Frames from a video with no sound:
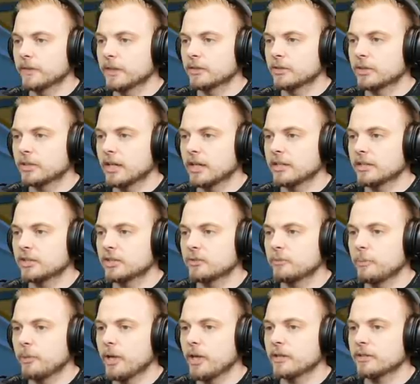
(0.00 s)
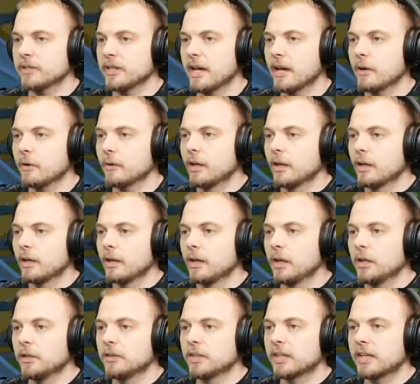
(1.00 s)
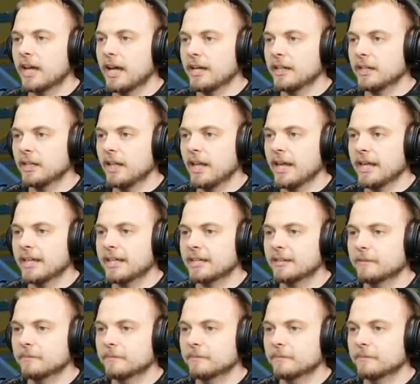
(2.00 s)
It just kind of spurts out, and they kind of like